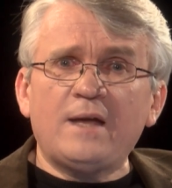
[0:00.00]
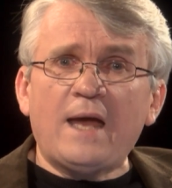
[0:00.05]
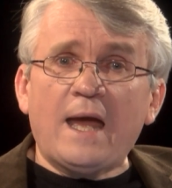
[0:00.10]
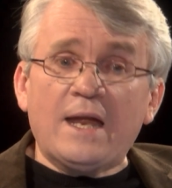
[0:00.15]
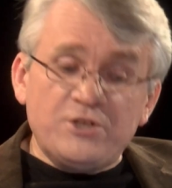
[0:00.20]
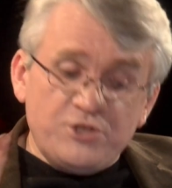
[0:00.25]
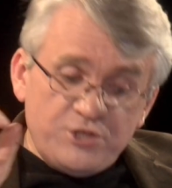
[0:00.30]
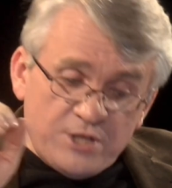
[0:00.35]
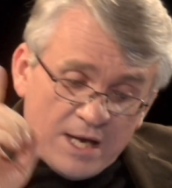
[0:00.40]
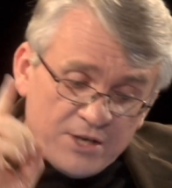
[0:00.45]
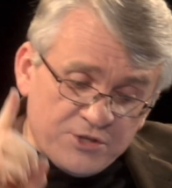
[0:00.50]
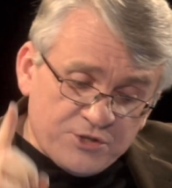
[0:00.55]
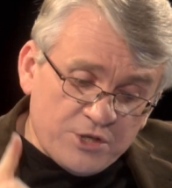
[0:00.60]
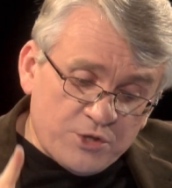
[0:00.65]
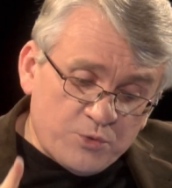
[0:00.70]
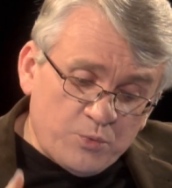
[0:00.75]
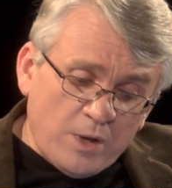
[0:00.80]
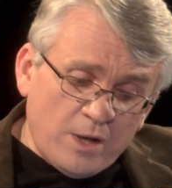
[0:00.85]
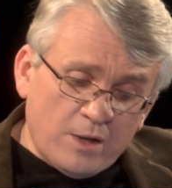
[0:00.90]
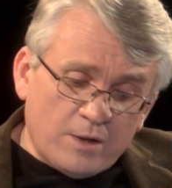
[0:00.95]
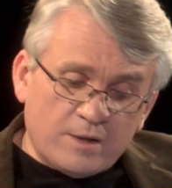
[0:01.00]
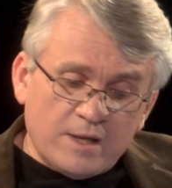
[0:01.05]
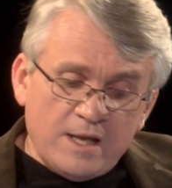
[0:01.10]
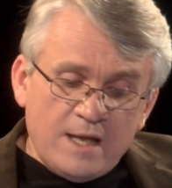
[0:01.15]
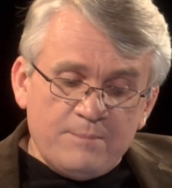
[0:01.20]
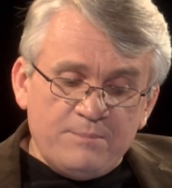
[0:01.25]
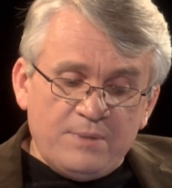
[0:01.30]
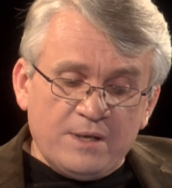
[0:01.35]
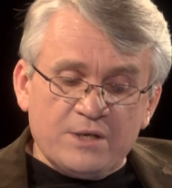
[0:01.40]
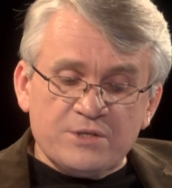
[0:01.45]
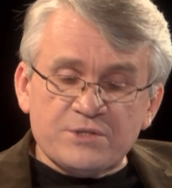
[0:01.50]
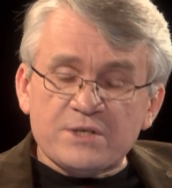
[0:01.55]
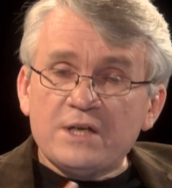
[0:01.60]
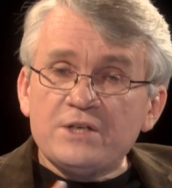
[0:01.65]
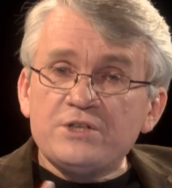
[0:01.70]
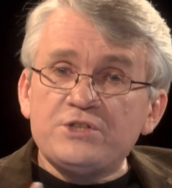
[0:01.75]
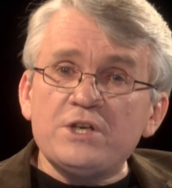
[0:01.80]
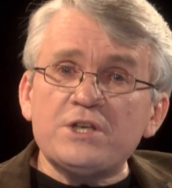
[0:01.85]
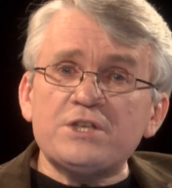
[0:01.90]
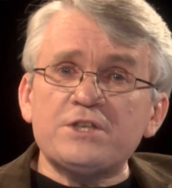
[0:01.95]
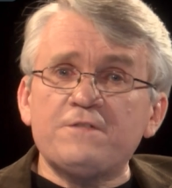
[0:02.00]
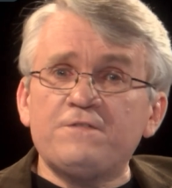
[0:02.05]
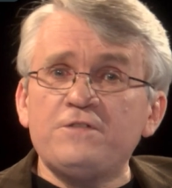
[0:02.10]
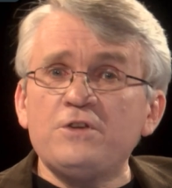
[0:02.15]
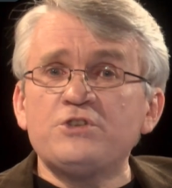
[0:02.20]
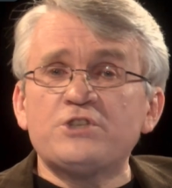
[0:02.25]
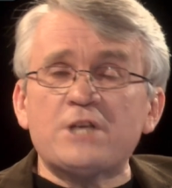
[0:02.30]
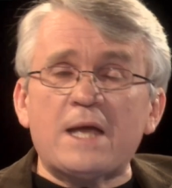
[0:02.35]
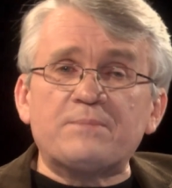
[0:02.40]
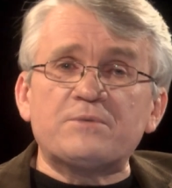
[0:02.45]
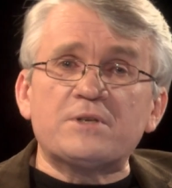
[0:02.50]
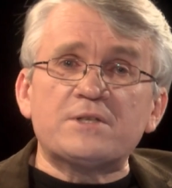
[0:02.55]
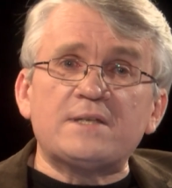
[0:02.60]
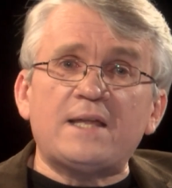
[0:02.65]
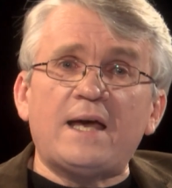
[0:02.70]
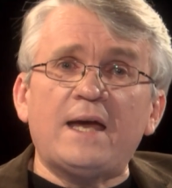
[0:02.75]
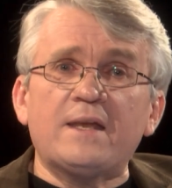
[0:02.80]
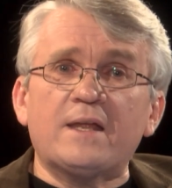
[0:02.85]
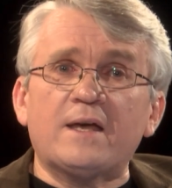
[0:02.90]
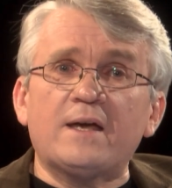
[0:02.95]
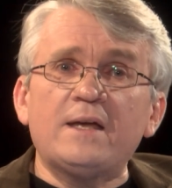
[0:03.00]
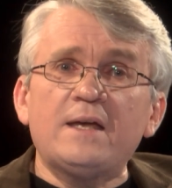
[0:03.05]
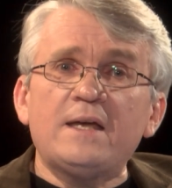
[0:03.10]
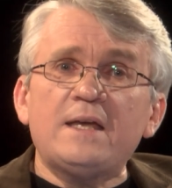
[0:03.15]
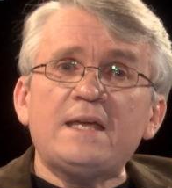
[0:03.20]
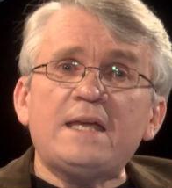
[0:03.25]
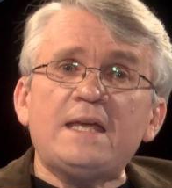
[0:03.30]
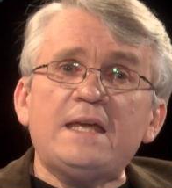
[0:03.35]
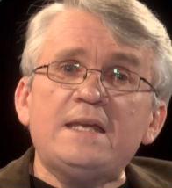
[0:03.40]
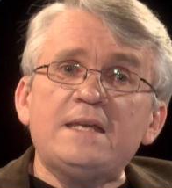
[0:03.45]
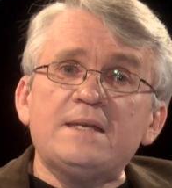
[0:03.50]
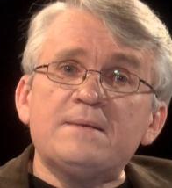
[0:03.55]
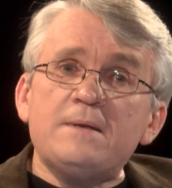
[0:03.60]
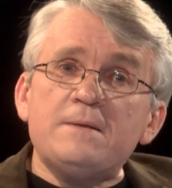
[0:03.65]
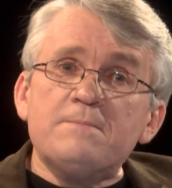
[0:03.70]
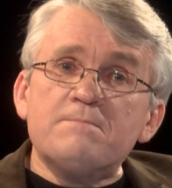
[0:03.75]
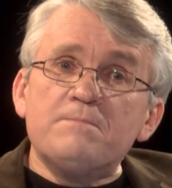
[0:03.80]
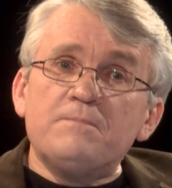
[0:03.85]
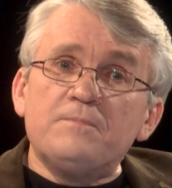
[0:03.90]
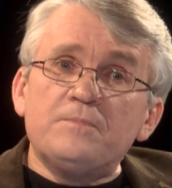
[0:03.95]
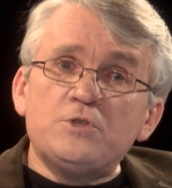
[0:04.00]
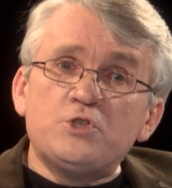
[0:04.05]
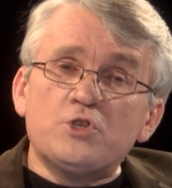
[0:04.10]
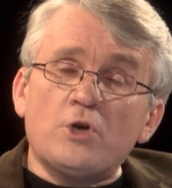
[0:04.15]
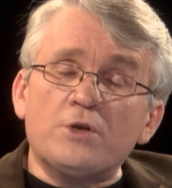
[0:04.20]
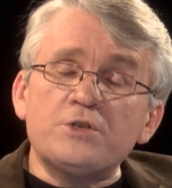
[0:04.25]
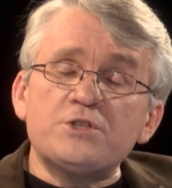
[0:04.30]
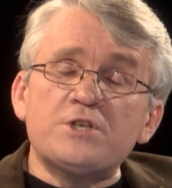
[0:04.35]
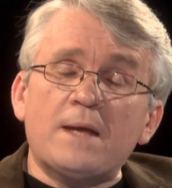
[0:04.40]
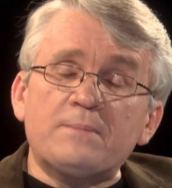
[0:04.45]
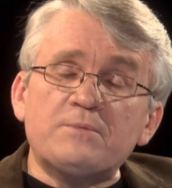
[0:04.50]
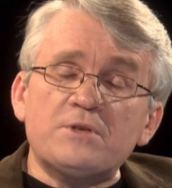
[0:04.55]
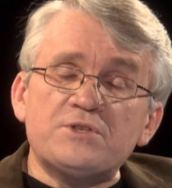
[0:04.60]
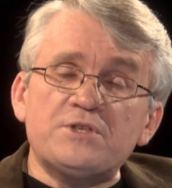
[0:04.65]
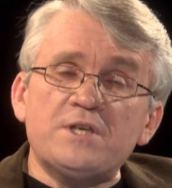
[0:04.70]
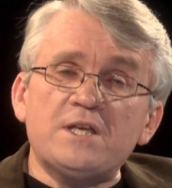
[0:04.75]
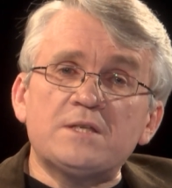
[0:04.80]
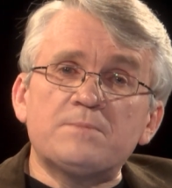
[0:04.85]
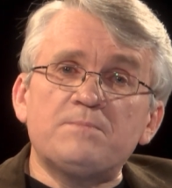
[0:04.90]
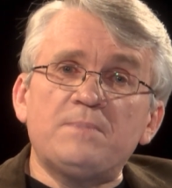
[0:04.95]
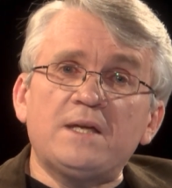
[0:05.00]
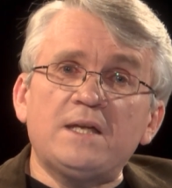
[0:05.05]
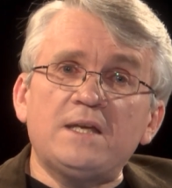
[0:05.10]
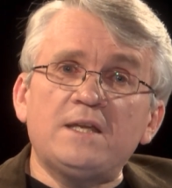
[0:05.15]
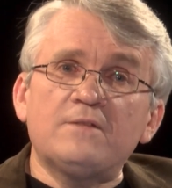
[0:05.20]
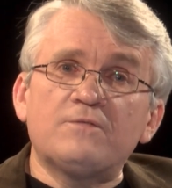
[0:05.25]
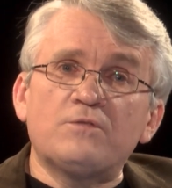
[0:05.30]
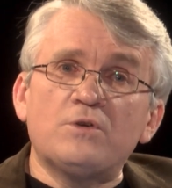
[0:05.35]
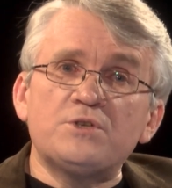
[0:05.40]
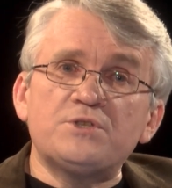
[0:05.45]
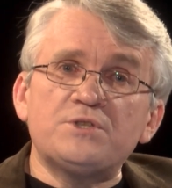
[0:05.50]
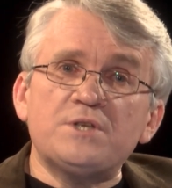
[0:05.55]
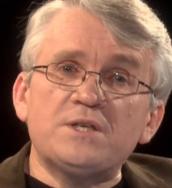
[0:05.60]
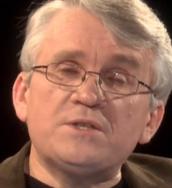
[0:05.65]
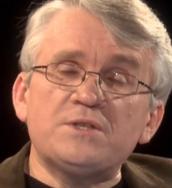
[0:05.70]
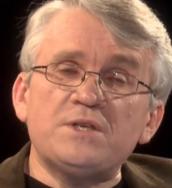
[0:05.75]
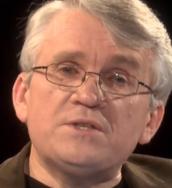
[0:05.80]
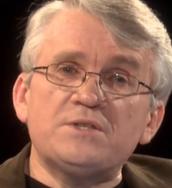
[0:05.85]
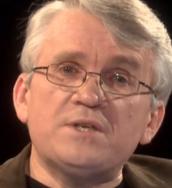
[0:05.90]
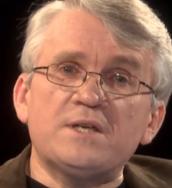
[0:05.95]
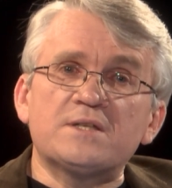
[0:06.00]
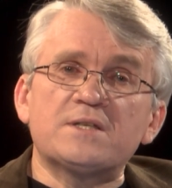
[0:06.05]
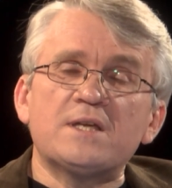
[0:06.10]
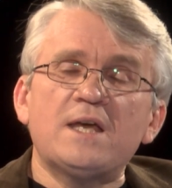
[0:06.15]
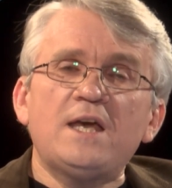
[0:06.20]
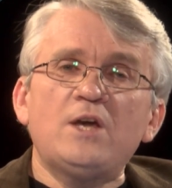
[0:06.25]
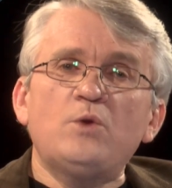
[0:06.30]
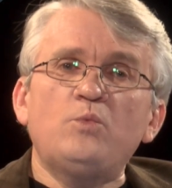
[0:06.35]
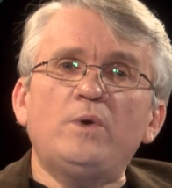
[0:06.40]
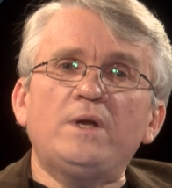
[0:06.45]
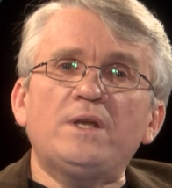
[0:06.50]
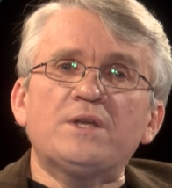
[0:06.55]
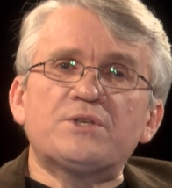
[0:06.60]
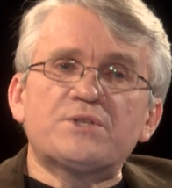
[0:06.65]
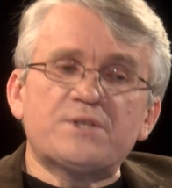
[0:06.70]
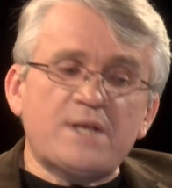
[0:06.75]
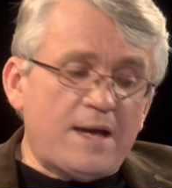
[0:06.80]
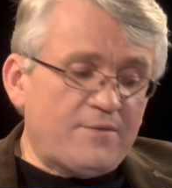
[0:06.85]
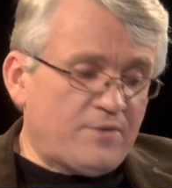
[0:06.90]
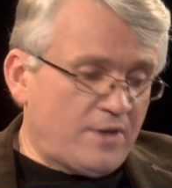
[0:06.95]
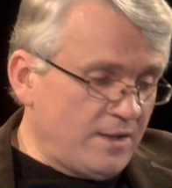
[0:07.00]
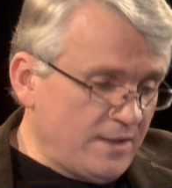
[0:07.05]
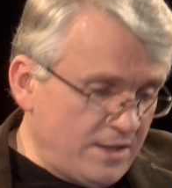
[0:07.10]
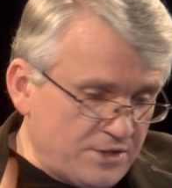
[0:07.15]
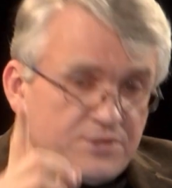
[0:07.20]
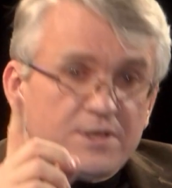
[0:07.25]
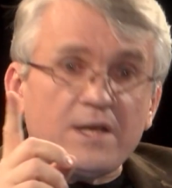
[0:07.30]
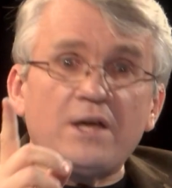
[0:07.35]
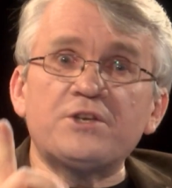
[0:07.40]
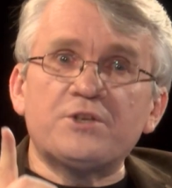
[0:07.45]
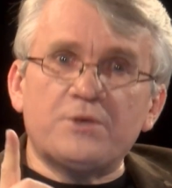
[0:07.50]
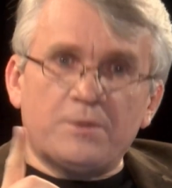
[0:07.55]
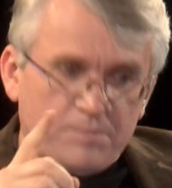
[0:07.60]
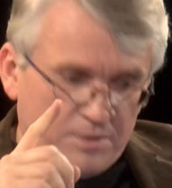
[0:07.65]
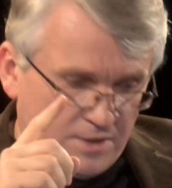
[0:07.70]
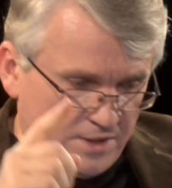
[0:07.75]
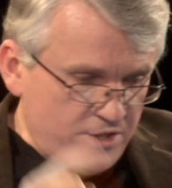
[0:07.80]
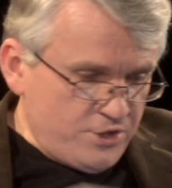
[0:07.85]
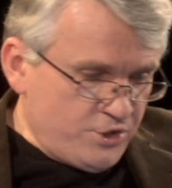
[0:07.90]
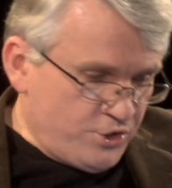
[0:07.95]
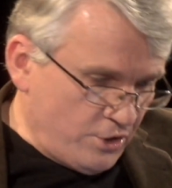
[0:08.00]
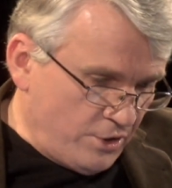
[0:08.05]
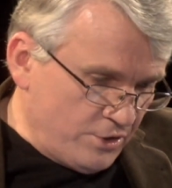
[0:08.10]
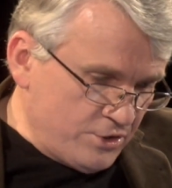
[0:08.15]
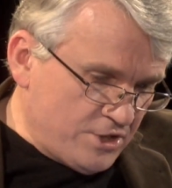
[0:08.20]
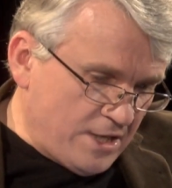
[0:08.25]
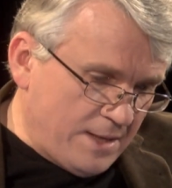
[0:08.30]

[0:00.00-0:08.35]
And just as well, because just a few chapters later, in John chapter 6, beginning at verse 66, we discover, let's go to it please, John